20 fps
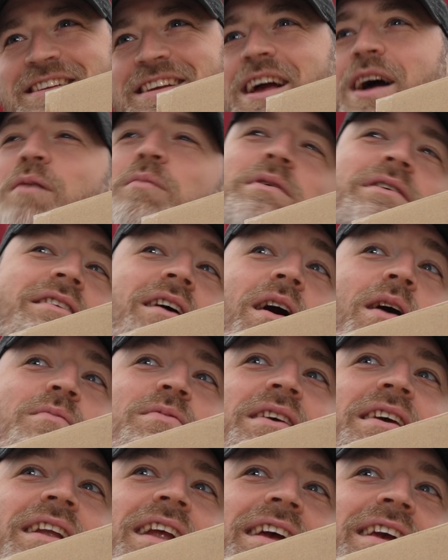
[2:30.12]
How many
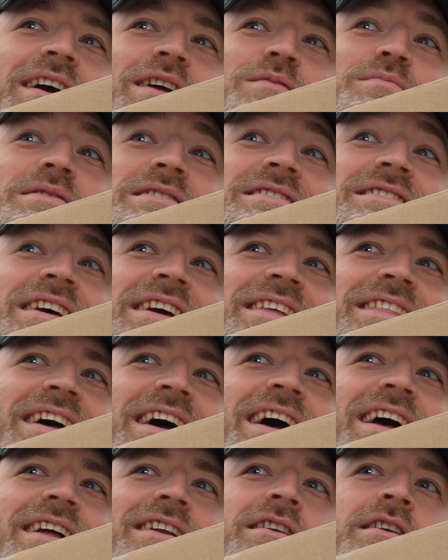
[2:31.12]
times can I get him to say
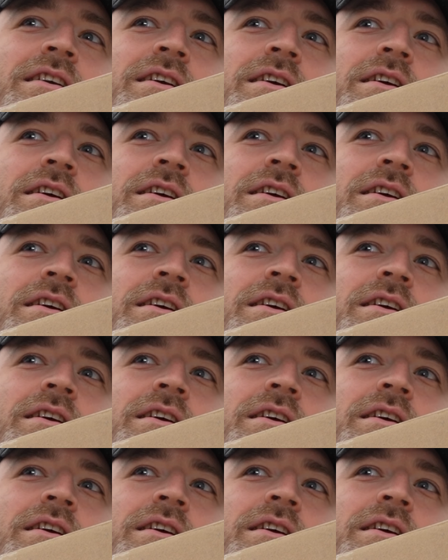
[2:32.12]
that?